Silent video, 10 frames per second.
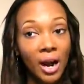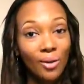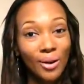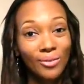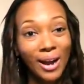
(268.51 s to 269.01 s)

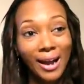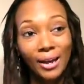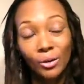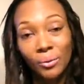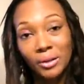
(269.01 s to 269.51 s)
However, I
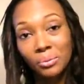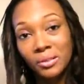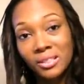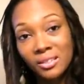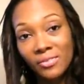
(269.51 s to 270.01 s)
had already
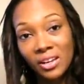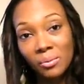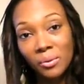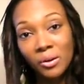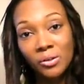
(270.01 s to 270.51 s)
put the
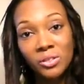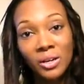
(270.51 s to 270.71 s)
developer on.